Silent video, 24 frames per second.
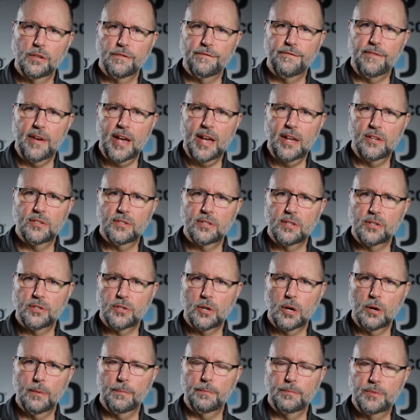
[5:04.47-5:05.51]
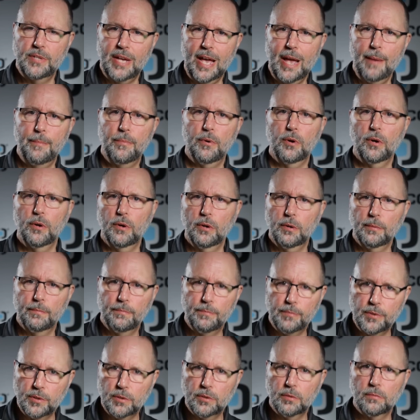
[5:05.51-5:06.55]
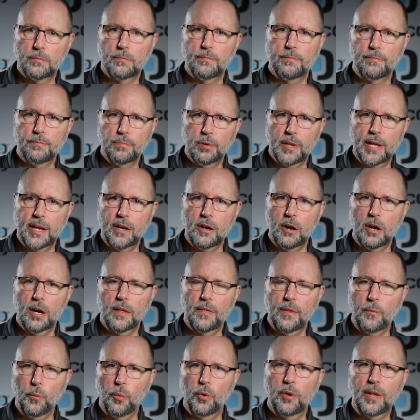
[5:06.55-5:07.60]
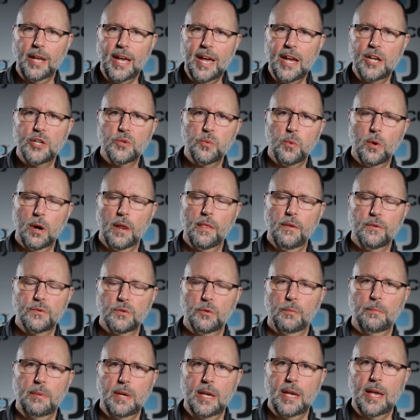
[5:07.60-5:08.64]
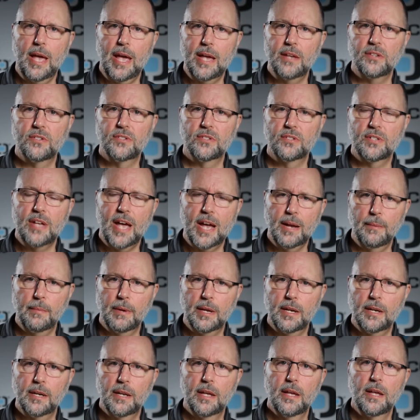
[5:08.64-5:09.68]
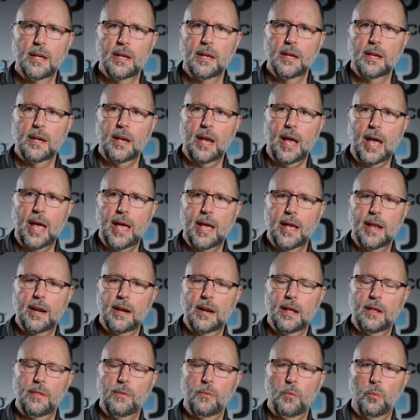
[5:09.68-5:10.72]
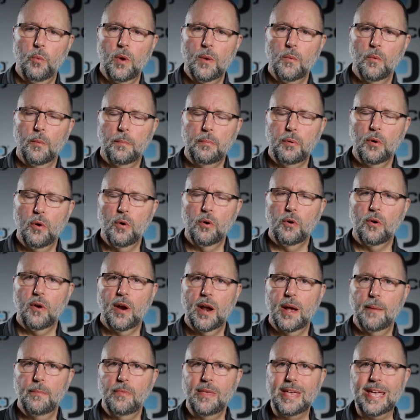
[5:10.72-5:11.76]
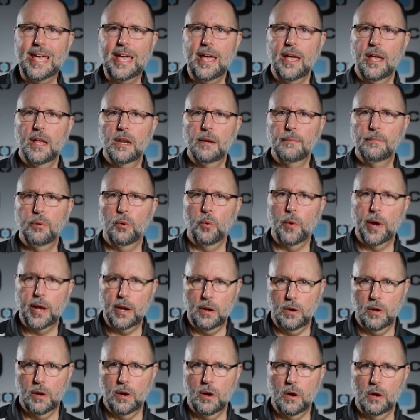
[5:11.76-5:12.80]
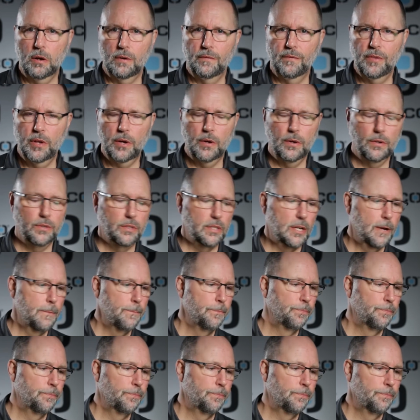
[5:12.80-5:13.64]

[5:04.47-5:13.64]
the face, the taper, blend art, each one of those will be a segment, and we will program the endpoint on all of those.